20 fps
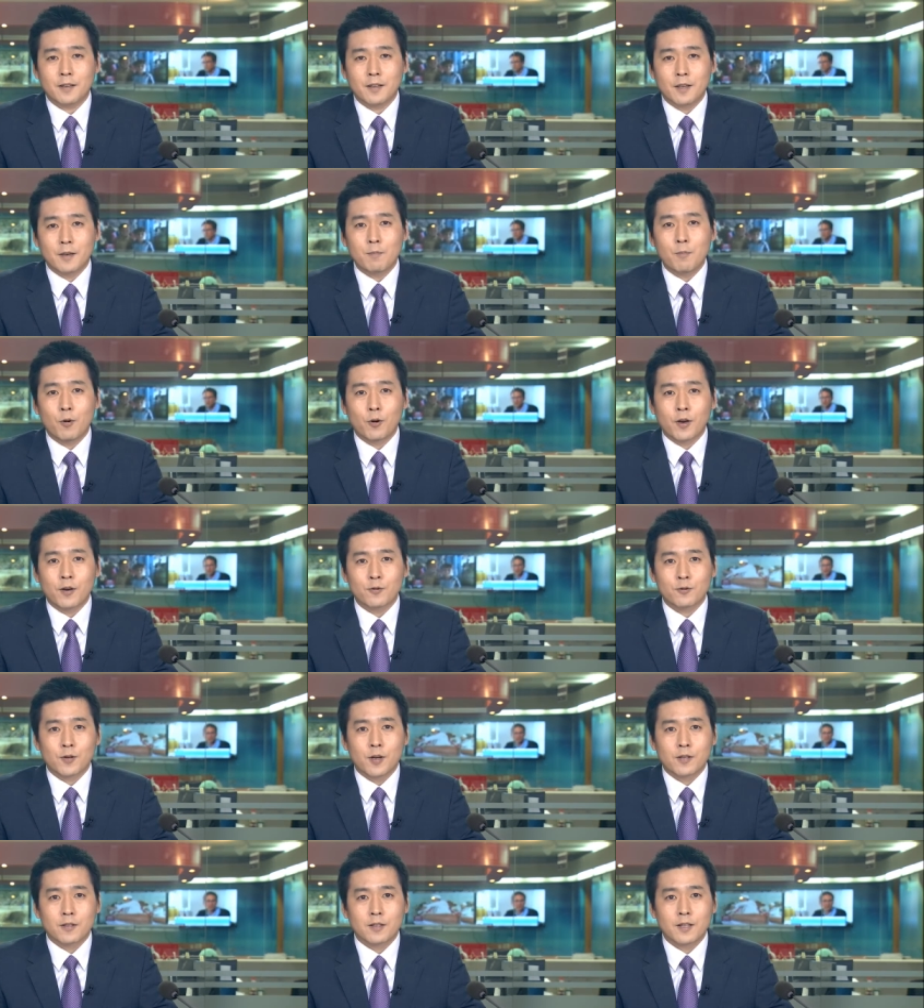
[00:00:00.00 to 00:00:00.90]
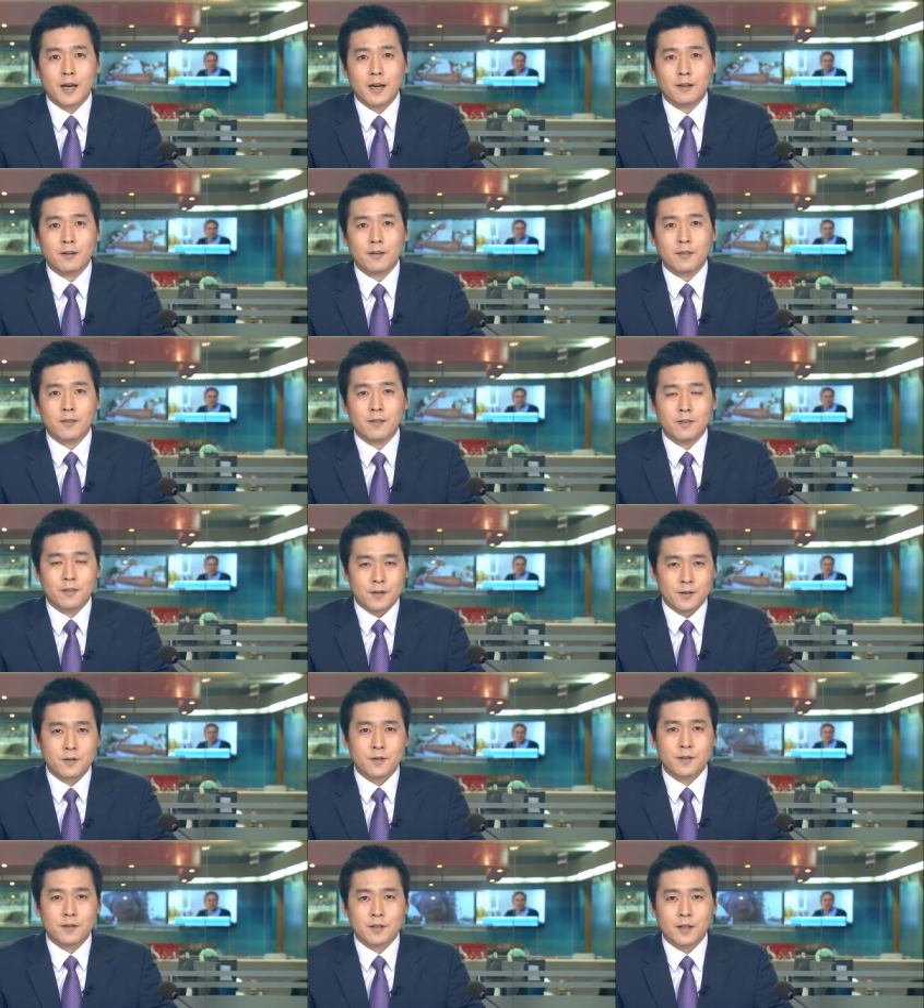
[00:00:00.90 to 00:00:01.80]
Kim Mok-yeon sheds light on
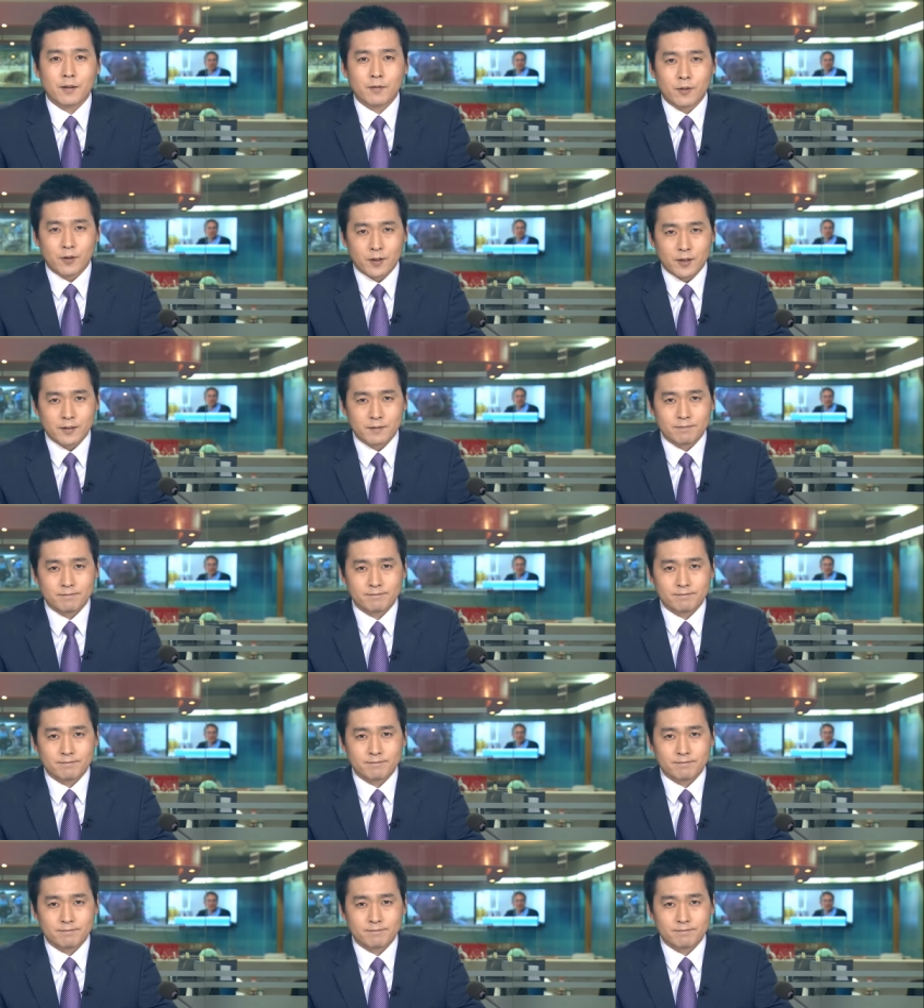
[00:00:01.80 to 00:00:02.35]
this discovery.